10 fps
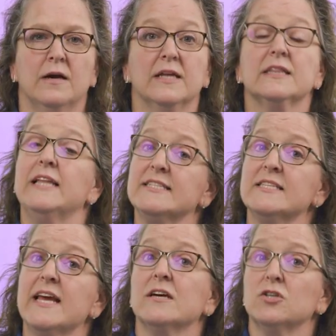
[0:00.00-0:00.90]
Let's
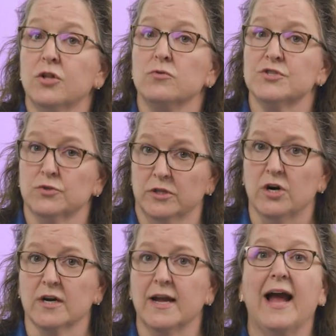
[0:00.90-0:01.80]
take a closer
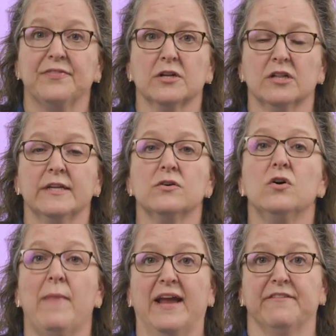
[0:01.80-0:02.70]
look at the clinical
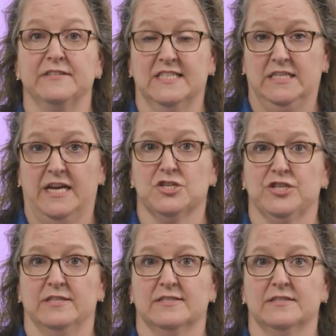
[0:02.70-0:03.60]

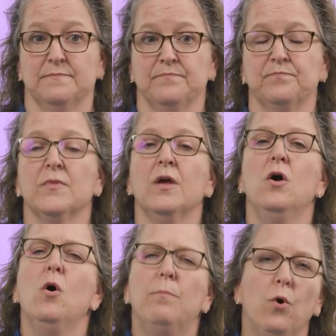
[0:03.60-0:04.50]
manifestations.
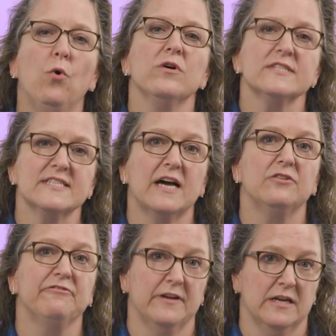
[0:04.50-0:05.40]
Poor
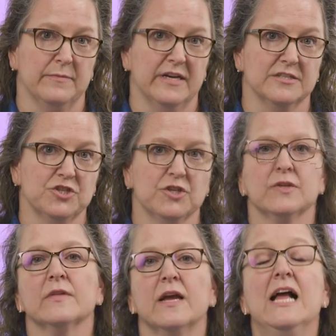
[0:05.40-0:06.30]
self-image.
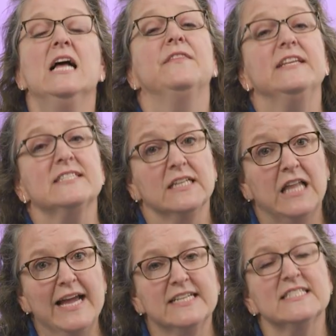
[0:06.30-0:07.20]
These
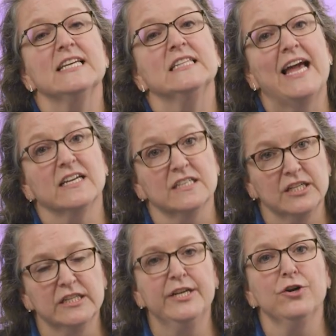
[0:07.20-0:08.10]
clients lack a
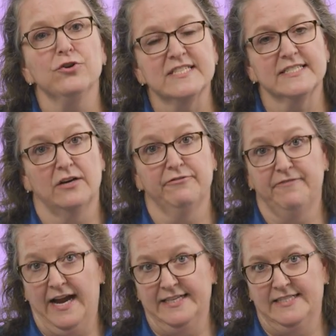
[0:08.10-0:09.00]
clear
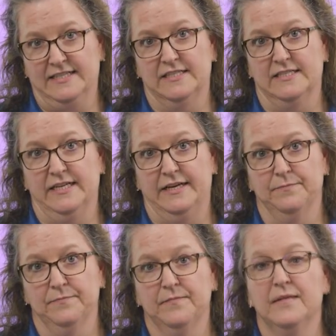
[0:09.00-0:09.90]
self-identity.
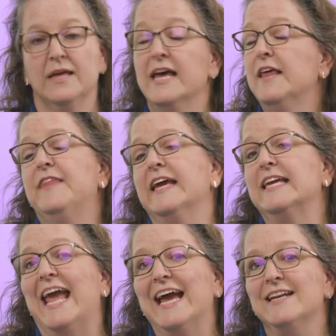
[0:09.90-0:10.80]
They
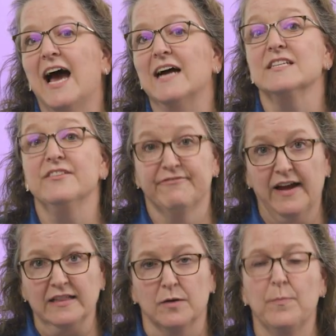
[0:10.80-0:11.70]
cannot
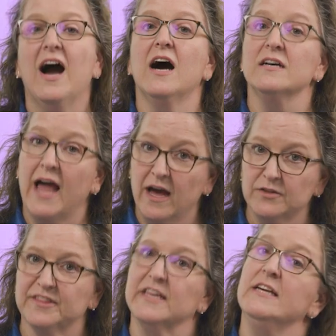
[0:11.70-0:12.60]
develop a
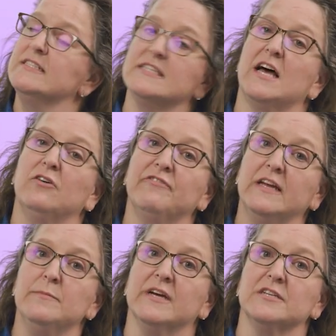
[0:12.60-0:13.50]
healthy
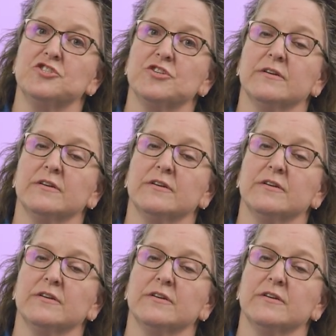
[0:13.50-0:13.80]
self-image.